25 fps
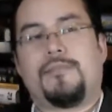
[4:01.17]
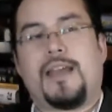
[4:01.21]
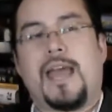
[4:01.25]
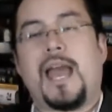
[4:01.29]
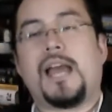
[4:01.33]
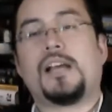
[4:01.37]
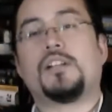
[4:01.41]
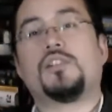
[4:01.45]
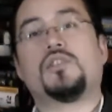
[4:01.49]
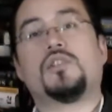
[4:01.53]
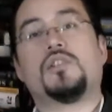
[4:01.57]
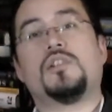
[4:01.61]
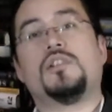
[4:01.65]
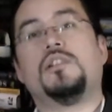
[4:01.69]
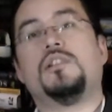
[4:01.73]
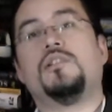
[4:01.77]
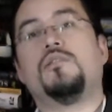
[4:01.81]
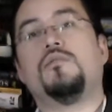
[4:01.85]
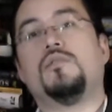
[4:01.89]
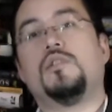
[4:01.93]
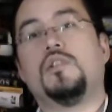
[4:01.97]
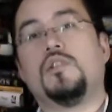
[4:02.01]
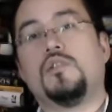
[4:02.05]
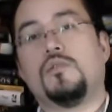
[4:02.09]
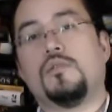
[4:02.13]
action you
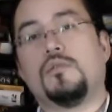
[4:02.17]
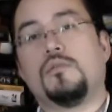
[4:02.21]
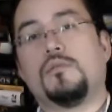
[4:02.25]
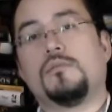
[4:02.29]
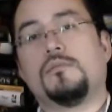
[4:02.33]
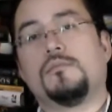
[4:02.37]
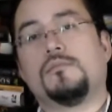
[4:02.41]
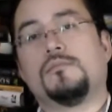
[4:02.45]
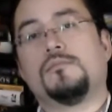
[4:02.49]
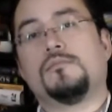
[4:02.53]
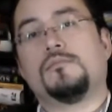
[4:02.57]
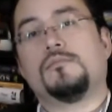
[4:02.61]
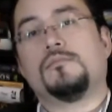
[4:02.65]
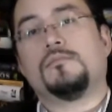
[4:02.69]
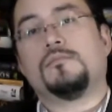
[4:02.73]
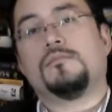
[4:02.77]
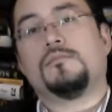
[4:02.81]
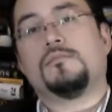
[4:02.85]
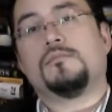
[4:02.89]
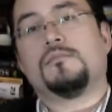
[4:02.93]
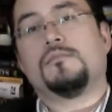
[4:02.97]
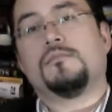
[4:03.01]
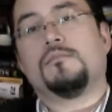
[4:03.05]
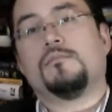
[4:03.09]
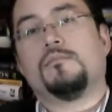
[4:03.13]
do
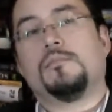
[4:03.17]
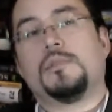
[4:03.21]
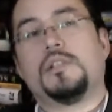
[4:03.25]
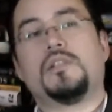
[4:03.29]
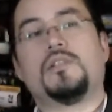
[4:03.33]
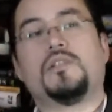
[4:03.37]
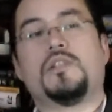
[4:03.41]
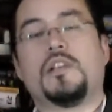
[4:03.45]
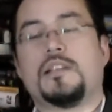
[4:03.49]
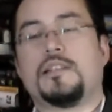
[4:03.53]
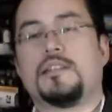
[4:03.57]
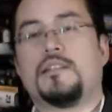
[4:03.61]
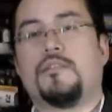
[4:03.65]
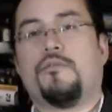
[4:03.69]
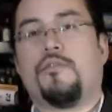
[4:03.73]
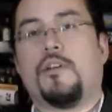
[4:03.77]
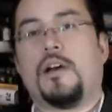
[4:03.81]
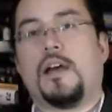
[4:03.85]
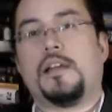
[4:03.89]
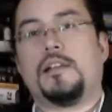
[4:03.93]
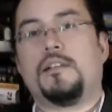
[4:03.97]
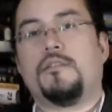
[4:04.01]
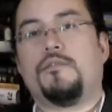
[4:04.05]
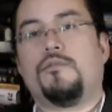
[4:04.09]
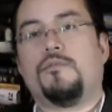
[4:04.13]
is
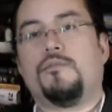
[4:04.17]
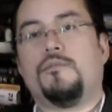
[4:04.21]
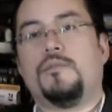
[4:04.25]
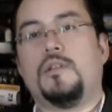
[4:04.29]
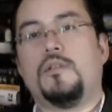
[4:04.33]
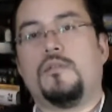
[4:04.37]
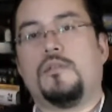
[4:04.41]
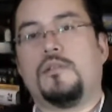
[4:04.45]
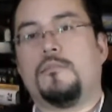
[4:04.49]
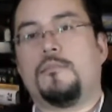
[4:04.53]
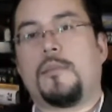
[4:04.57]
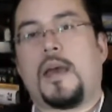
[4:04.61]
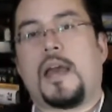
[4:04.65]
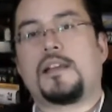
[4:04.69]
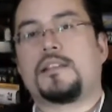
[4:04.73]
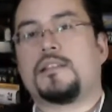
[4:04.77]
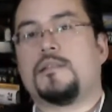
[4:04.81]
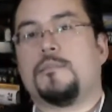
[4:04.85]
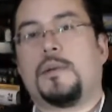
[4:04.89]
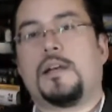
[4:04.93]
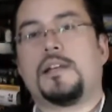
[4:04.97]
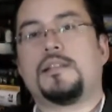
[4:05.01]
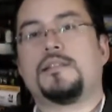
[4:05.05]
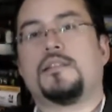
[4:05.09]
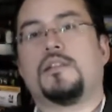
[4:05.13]
justified if you can
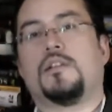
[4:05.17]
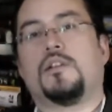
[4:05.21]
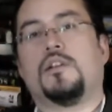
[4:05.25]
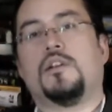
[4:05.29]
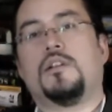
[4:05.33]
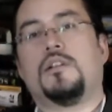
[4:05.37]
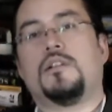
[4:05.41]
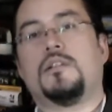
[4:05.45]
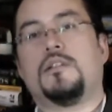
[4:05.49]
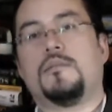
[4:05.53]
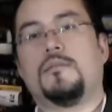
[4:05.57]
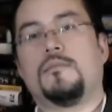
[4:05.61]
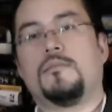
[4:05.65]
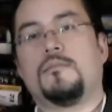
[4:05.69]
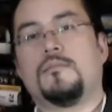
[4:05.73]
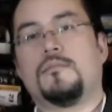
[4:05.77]
maximize the good.